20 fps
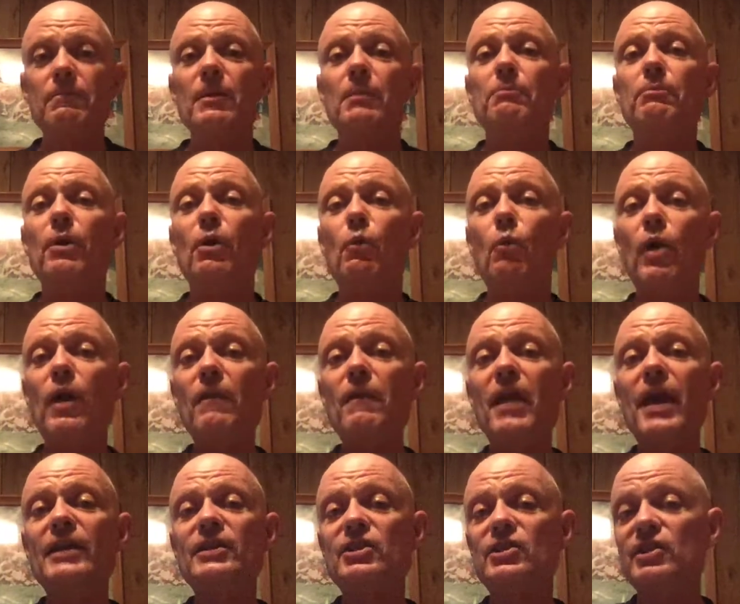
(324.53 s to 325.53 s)
But when
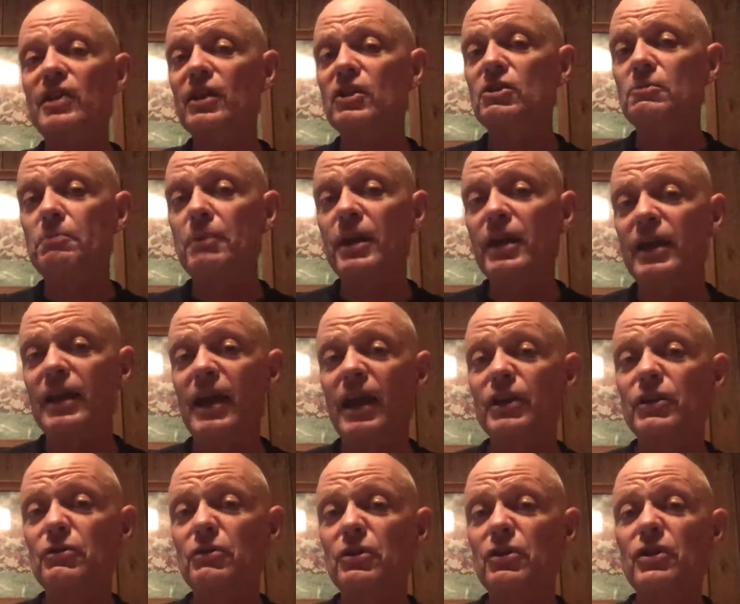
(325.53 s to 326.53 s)
that sun's beating on
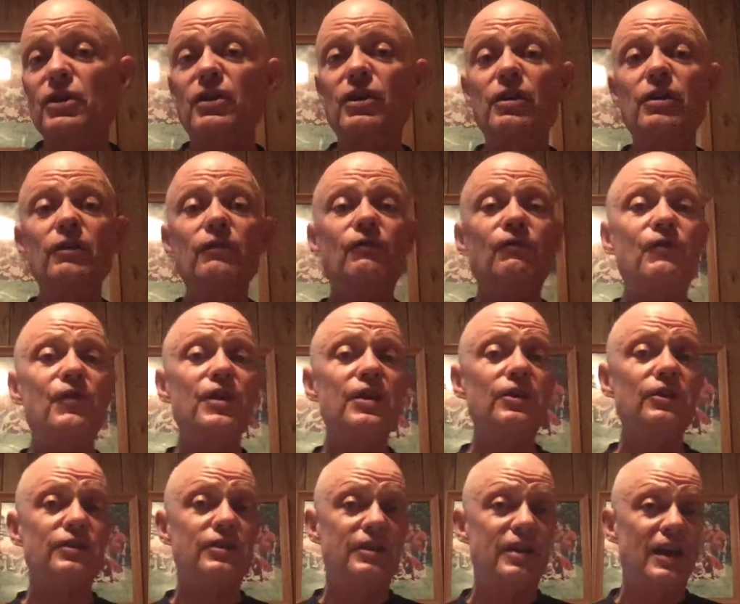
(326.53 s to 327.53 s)
you, it could
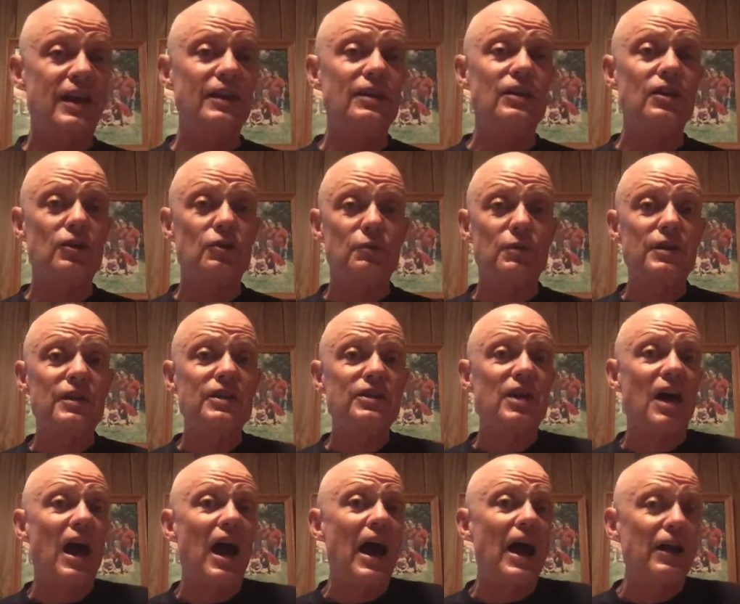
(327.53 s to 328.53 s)
feel 10 degrees
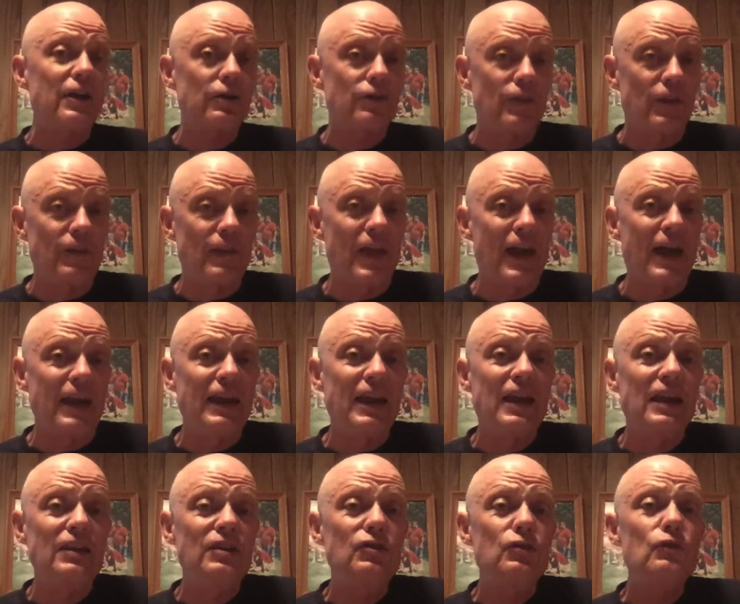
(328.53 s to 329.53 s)
hotter than that,
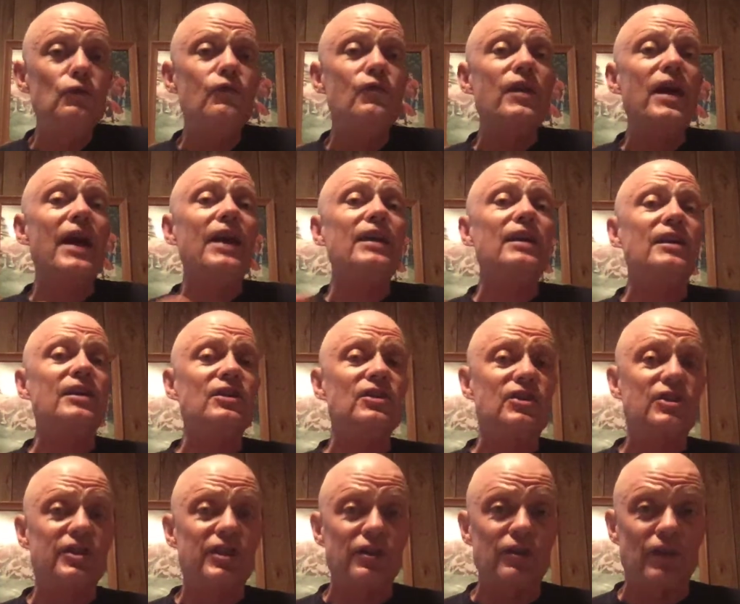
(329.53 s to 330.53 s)
and you've got to
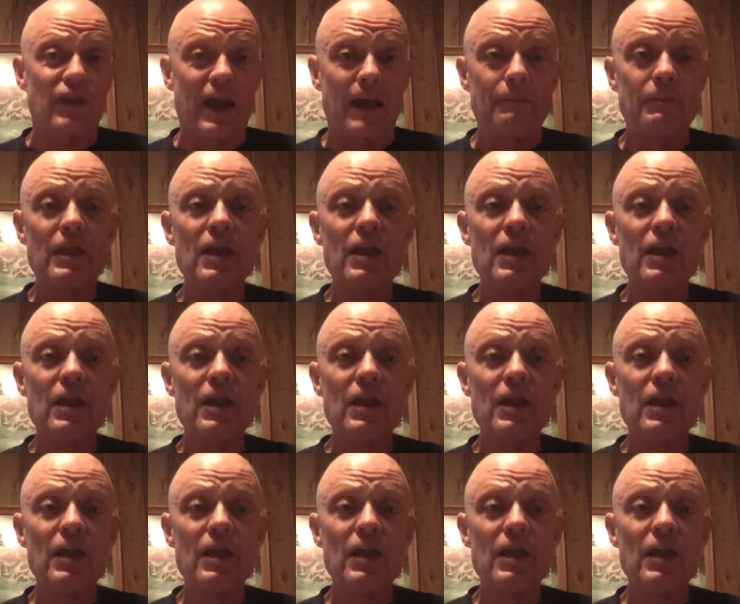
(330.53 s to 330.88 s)
consider that.